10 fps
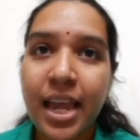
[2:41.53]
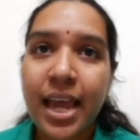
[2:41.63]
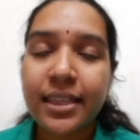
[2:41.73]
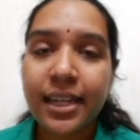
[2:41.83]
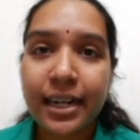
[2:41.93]

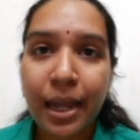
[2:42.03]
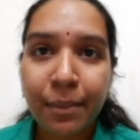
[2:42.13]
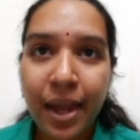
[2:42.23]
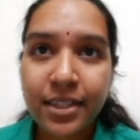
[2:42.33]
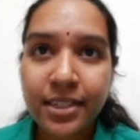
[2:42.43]
The
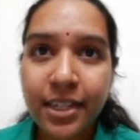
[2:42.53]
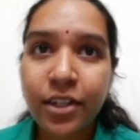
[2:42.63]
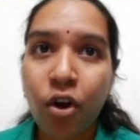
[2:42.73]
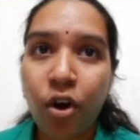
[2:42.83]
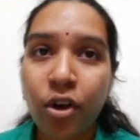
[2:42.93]

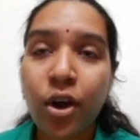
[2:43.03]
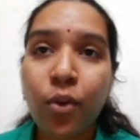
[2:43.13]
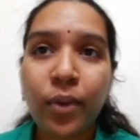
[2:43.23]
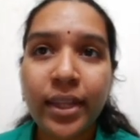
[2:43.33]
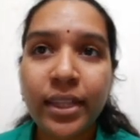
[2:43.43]
climatic or
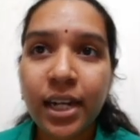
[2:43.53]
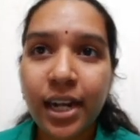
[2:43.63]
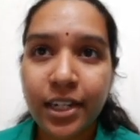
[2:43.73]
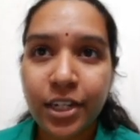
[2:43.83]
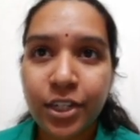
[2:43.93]
weather
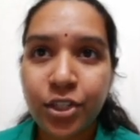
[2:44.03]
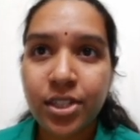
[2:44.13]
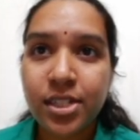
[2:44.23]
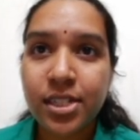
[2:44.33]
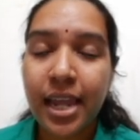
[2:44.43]

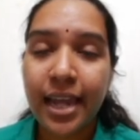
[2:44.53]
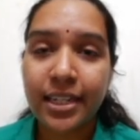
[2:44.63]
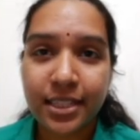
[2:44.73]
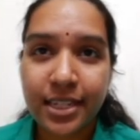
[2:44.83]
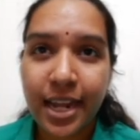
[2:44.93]
conditions
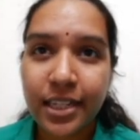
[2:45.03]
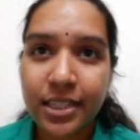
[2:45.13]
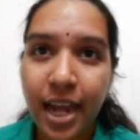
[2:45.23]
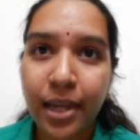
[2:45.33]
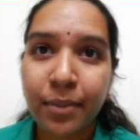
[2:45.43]
at
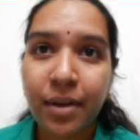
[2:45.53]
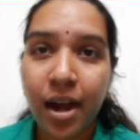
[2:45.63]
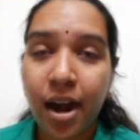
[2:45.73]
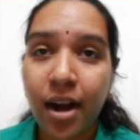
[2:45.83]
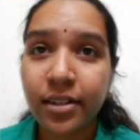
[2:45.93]
daytime
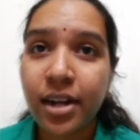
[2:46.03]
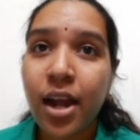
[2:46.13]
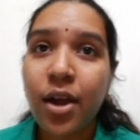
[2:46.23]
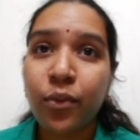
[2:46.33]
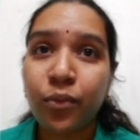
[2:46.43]
are
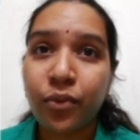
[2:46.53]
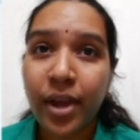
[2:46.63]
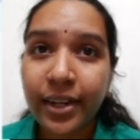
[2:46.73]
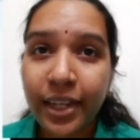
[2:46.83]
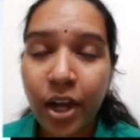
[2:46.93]

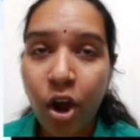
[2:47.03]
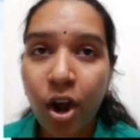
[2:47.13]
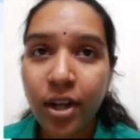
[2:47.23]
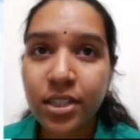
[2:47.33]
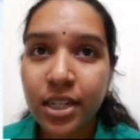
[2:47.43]
very
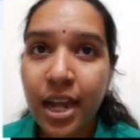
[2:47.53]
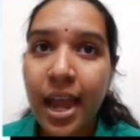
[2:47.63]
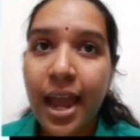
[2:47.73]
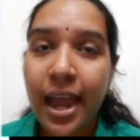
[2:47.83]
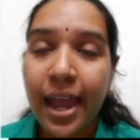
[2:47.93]
hot
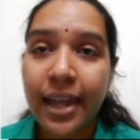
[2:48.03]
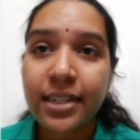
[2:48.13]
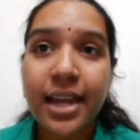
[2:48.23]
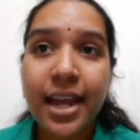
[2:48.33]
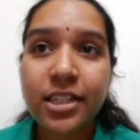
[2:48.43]

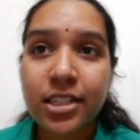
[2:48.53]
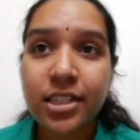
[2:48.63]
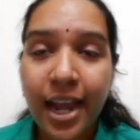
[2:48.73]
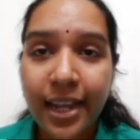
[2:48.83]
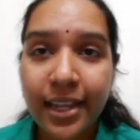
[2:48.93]
and at
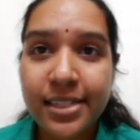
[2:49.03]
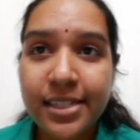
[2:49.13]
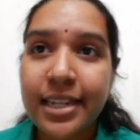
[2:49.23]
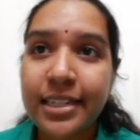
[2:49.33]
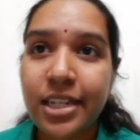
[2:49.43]

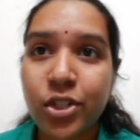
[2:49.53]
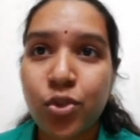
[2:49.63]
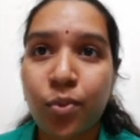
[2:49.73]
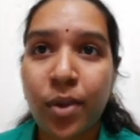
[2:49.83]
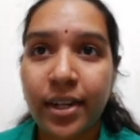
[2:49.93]
nights it is
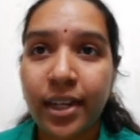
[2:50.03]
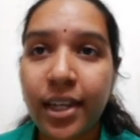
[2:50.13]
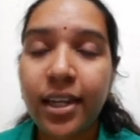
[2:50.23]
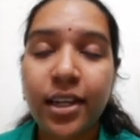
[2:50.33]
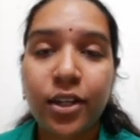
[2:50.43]

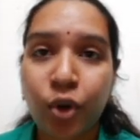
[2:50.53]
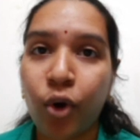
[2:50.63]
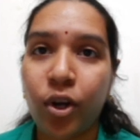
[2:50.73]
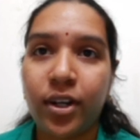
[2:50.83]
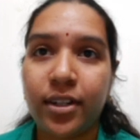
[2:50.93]
very cold.